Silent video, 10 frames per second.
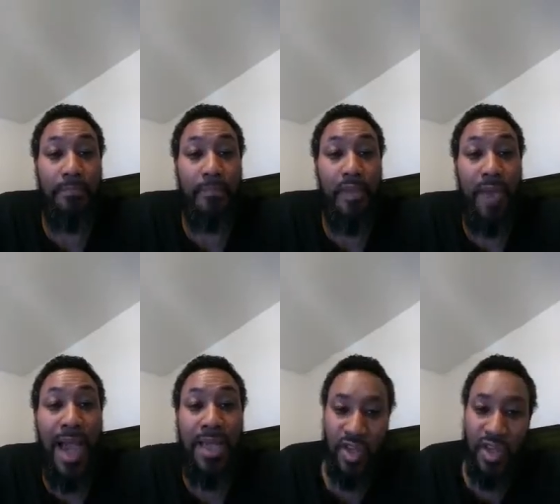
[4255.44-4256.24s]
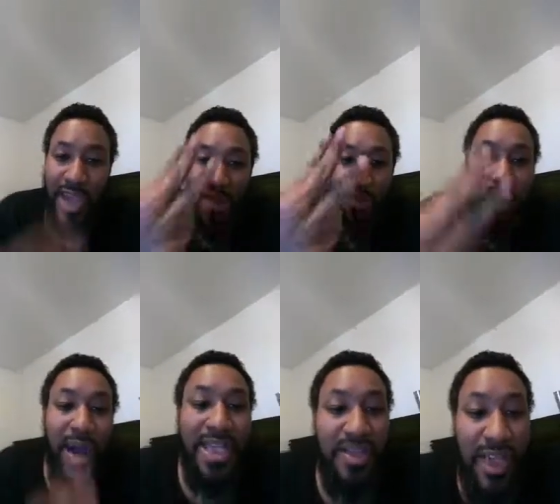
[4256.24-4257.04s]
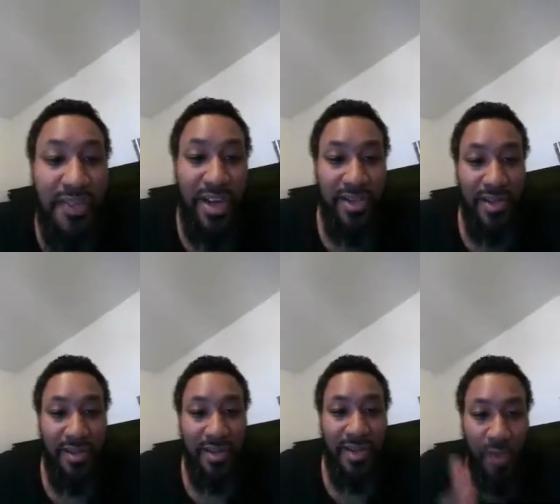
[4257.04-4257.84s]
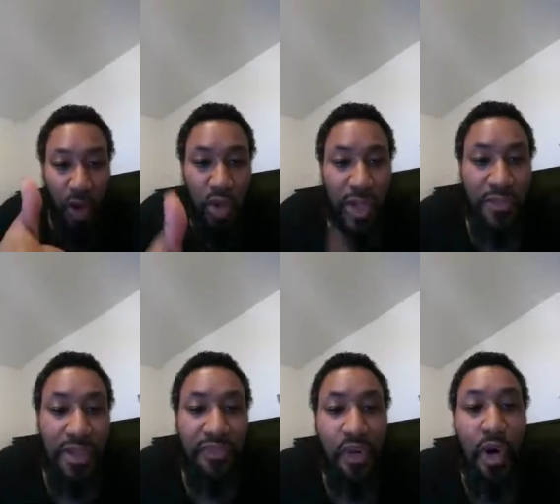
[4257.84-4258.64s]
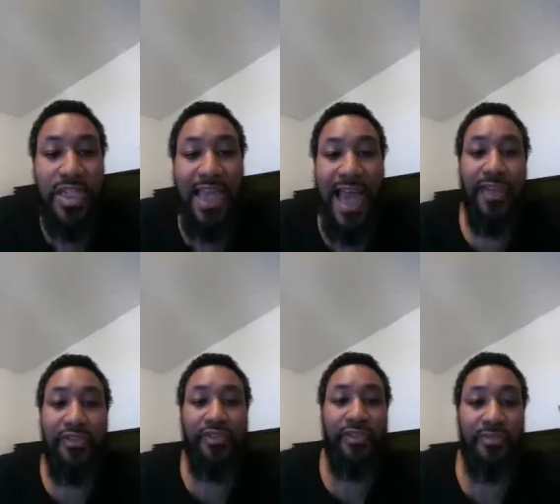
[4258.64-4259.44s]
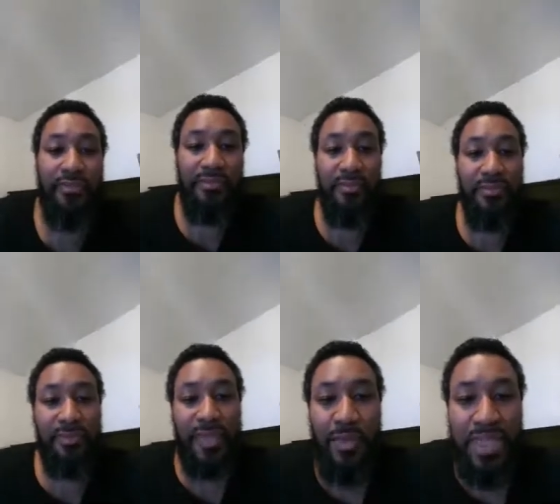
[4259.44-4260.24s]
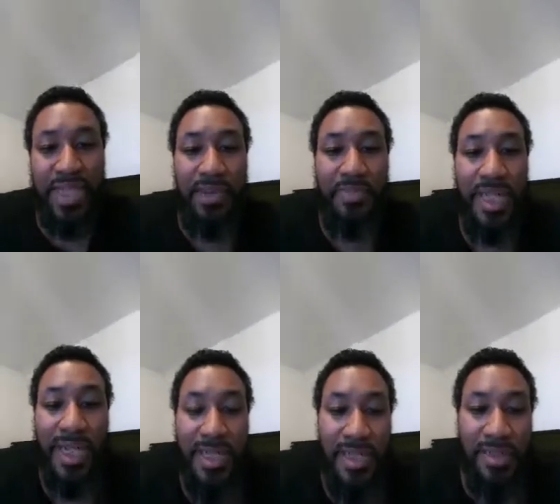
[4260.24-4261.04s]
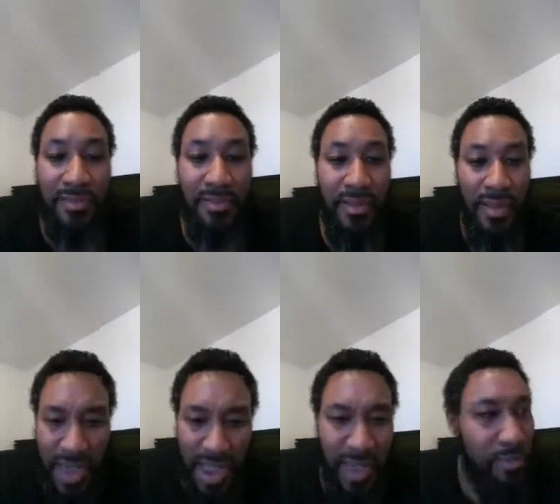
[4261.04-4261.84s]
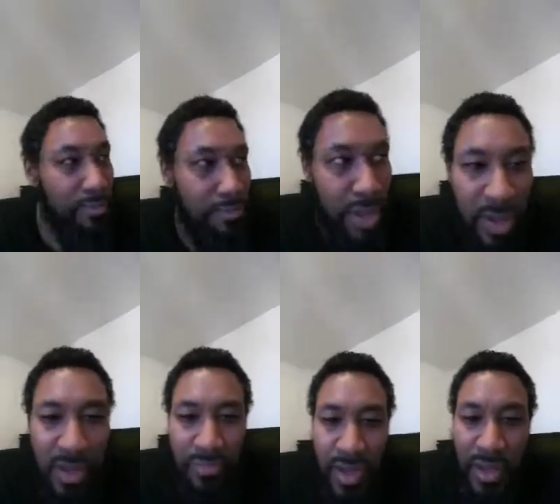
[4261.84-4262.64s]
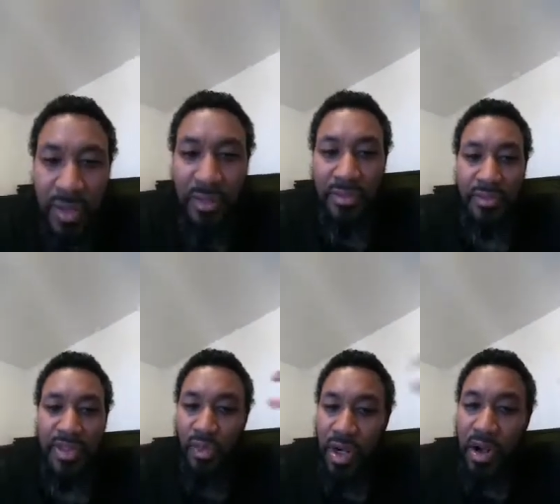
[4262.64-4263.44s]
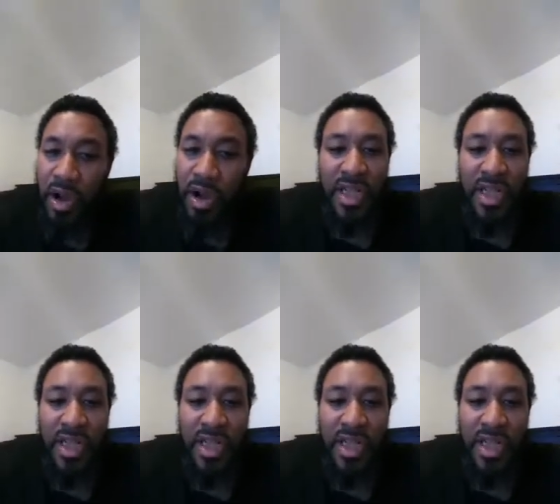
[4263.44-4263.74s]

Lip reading: Right? So you have three ways of living. Those who lived in the forest life, they would set up tents. You see them. Build little, what you want to call huts